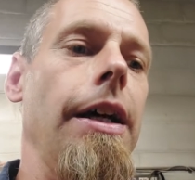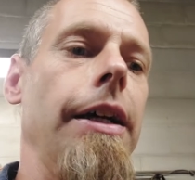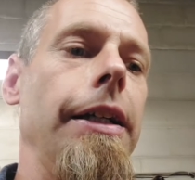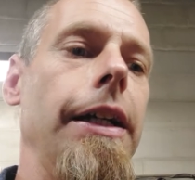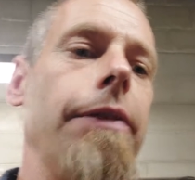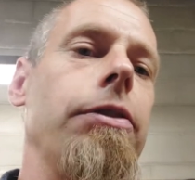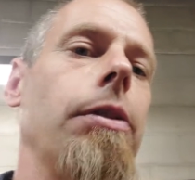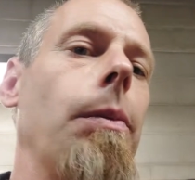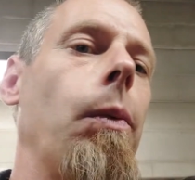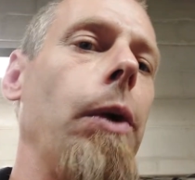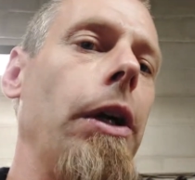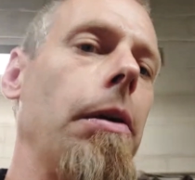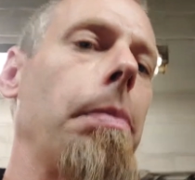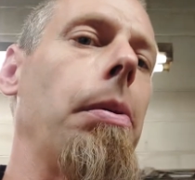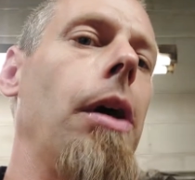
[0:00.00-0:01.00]
give some
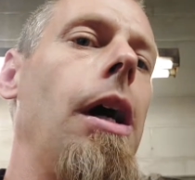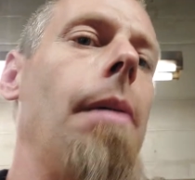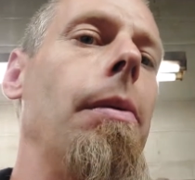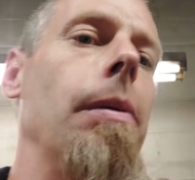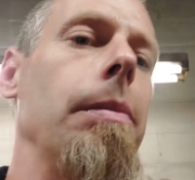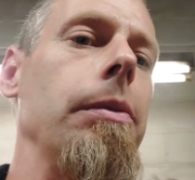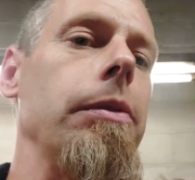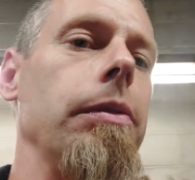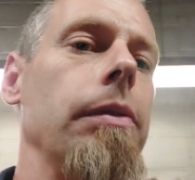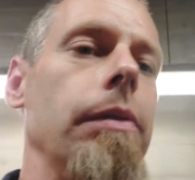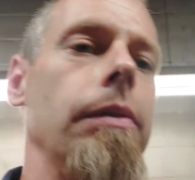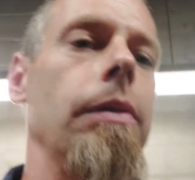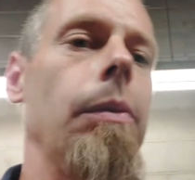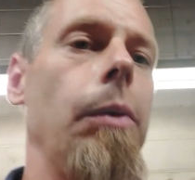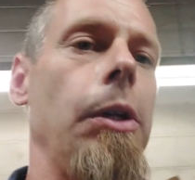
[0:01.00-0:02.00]
weird problems
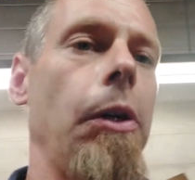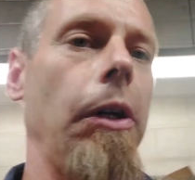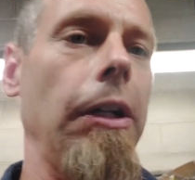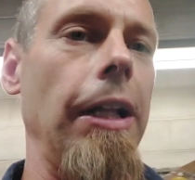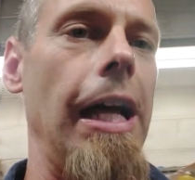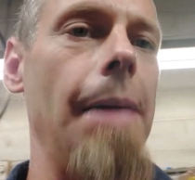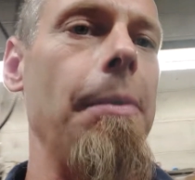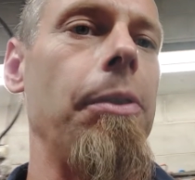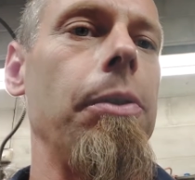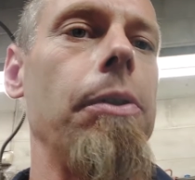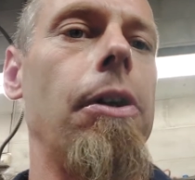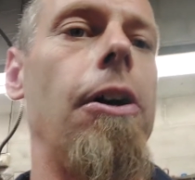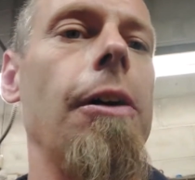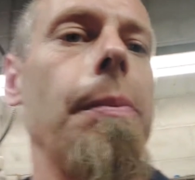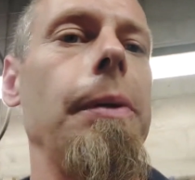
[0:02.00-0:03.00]
when you're climbing through the
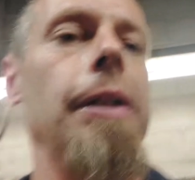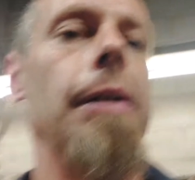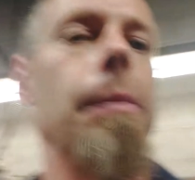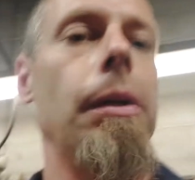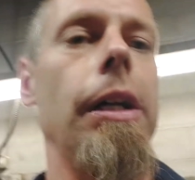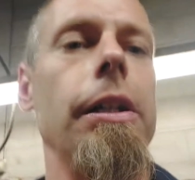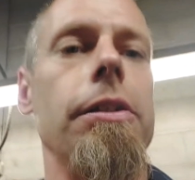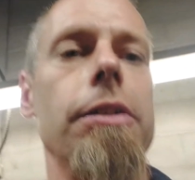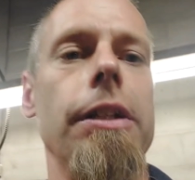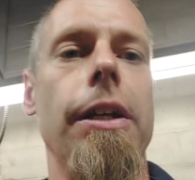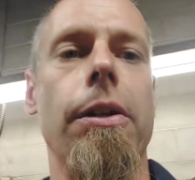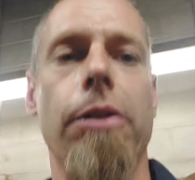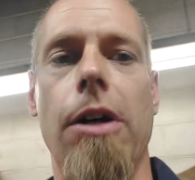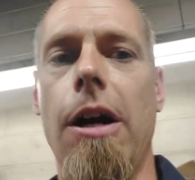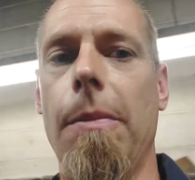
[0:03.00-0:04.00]
RPM range.
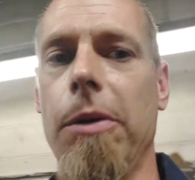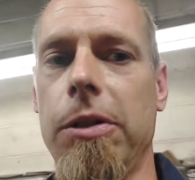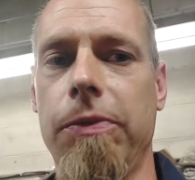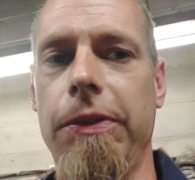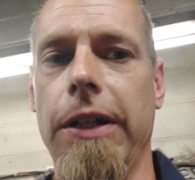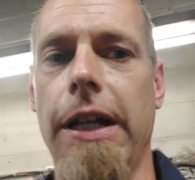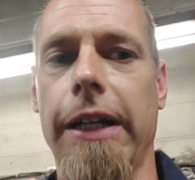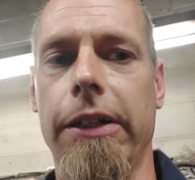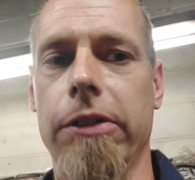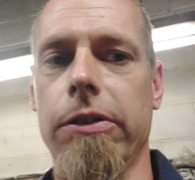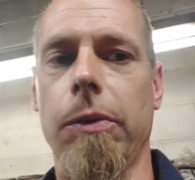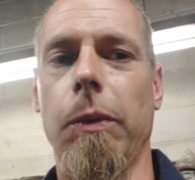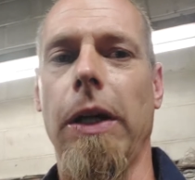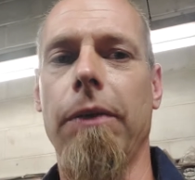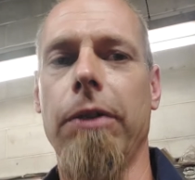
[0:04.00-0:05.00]
It'll almost feel like there's a
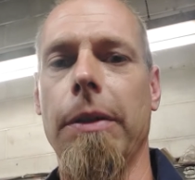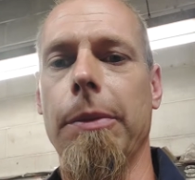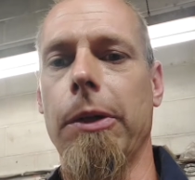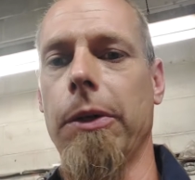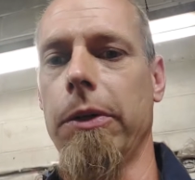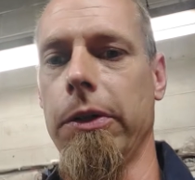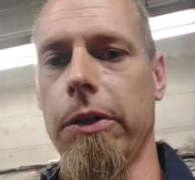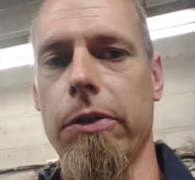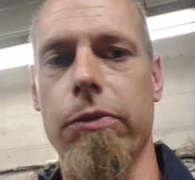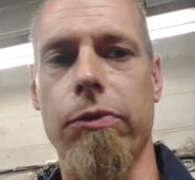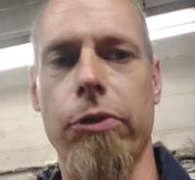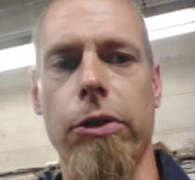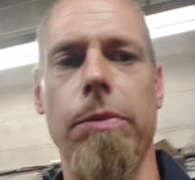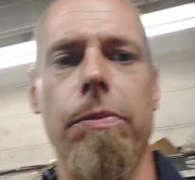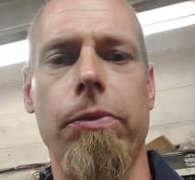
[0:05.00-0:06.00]
rev limiter. It'll go
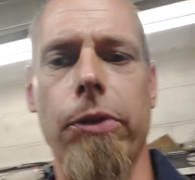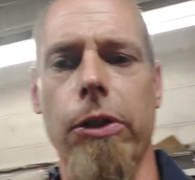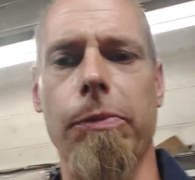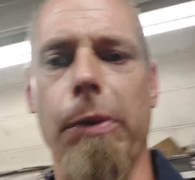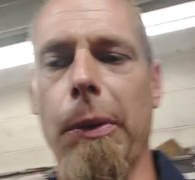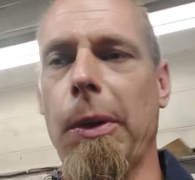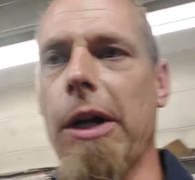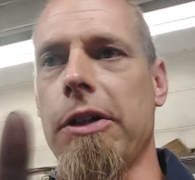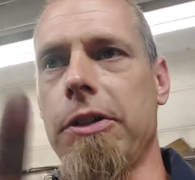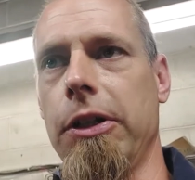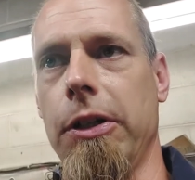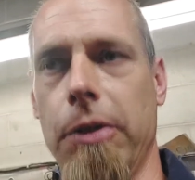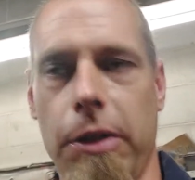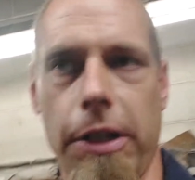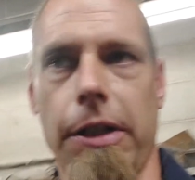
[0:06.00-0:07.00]
vroom, vroom. You watch,
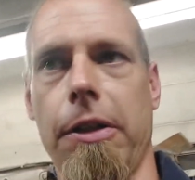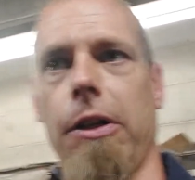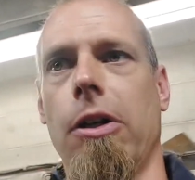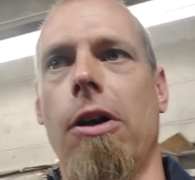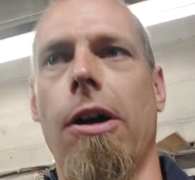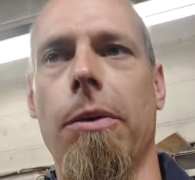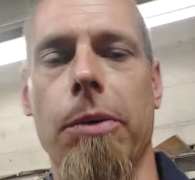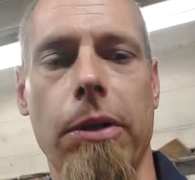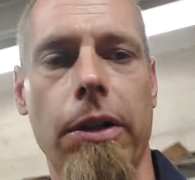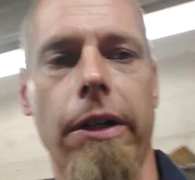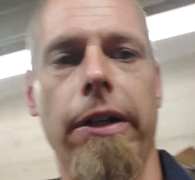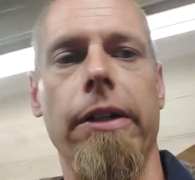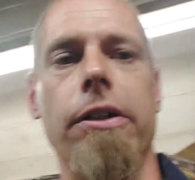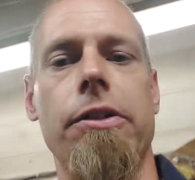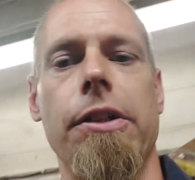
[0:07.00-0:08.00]
the car will
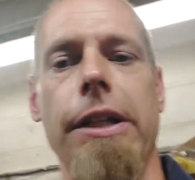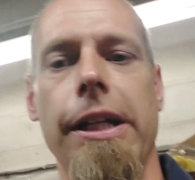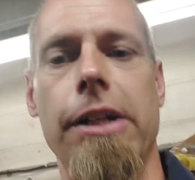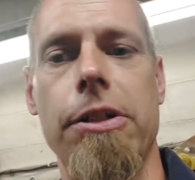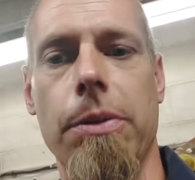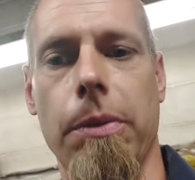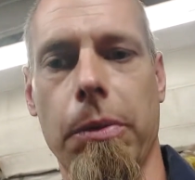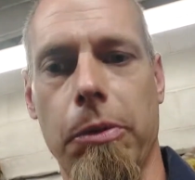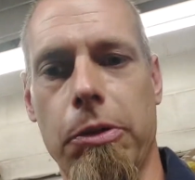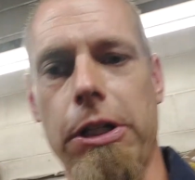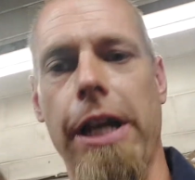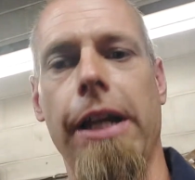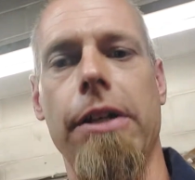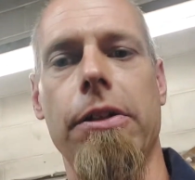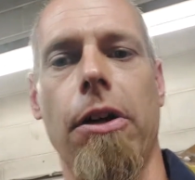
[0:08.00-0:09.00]
lunge, the engine will
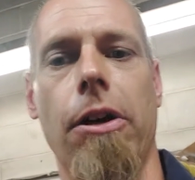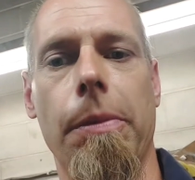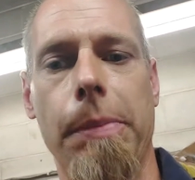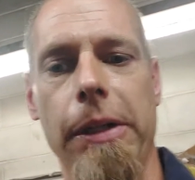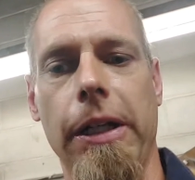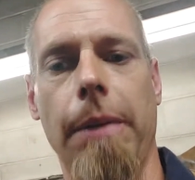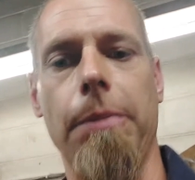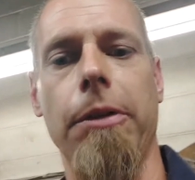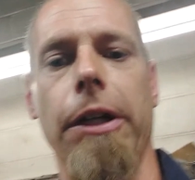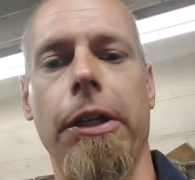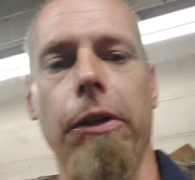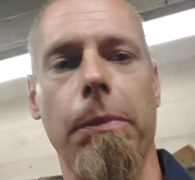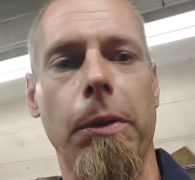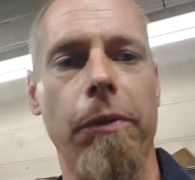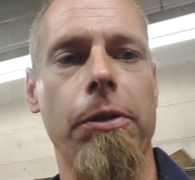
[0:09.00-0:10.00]
change RPMs like
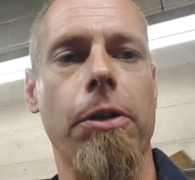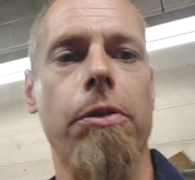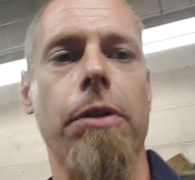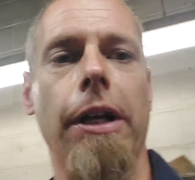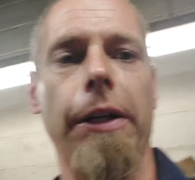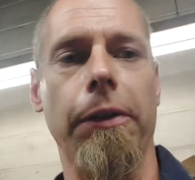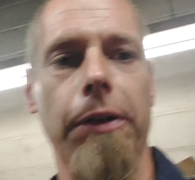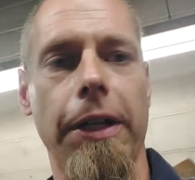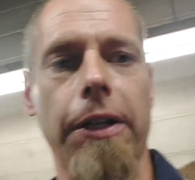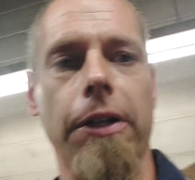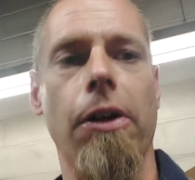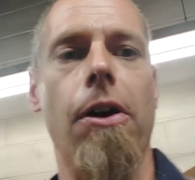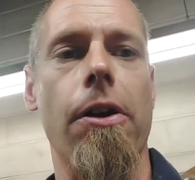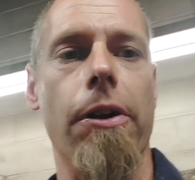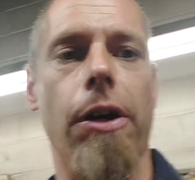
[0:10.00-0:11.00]
you're moving, like you're letting
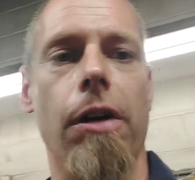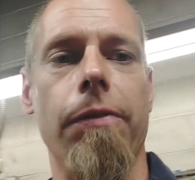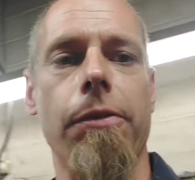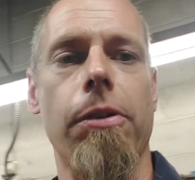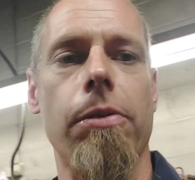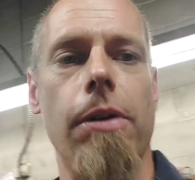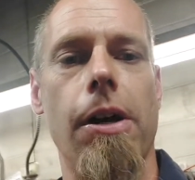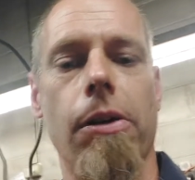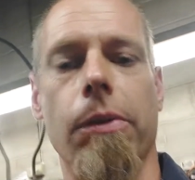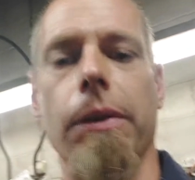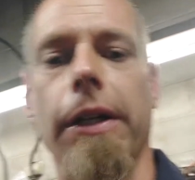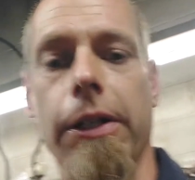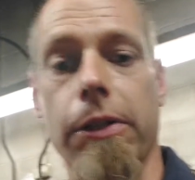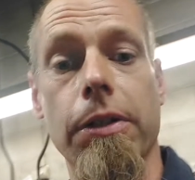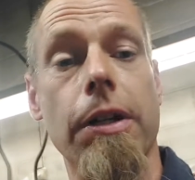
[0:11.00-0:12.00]
on and off the throttle,
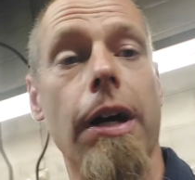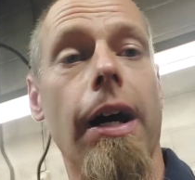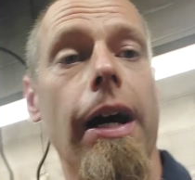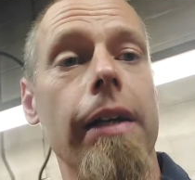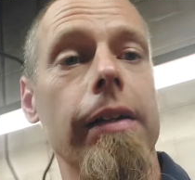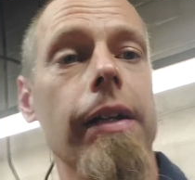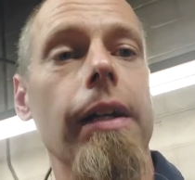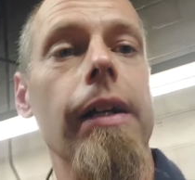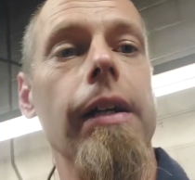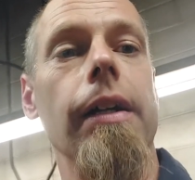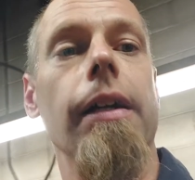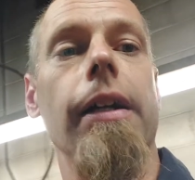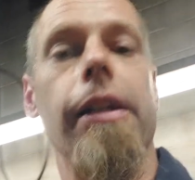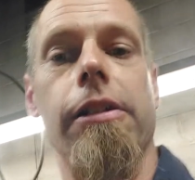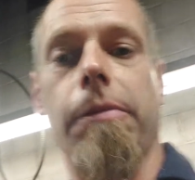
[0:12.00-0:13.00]
and you're not.
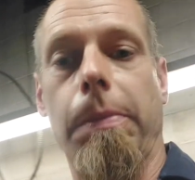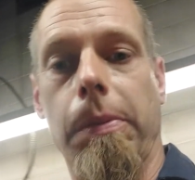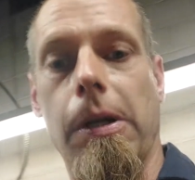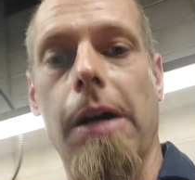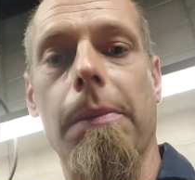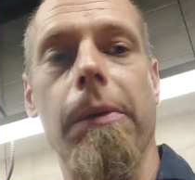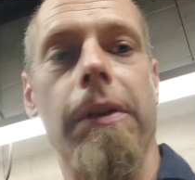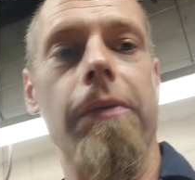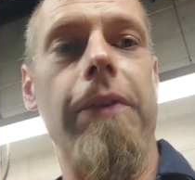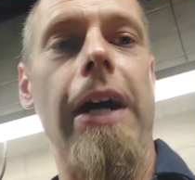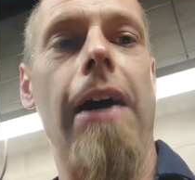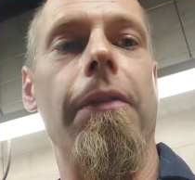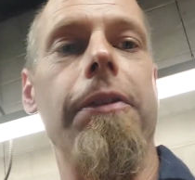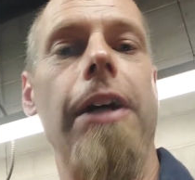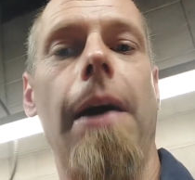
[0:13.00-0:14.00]
It's the problem with the
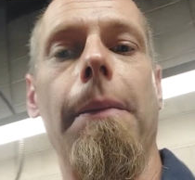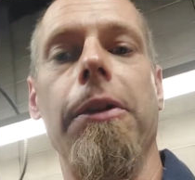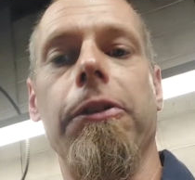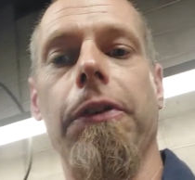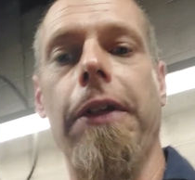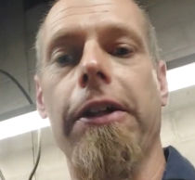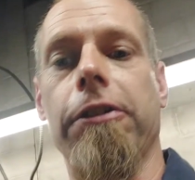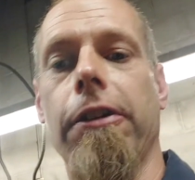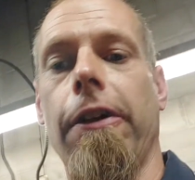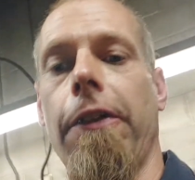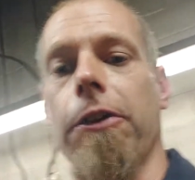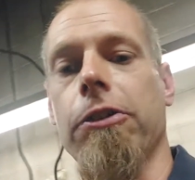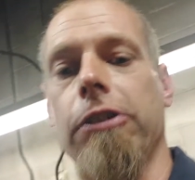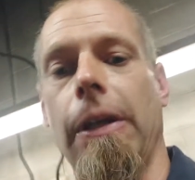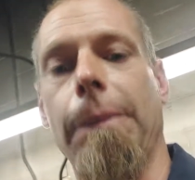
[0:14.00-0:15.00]
valve timing. So that's another
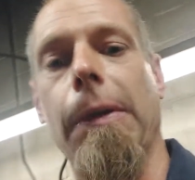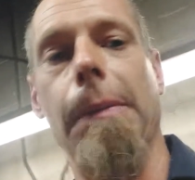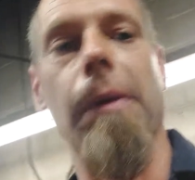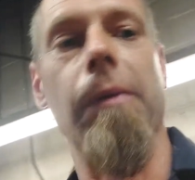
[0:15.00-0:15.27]
symptom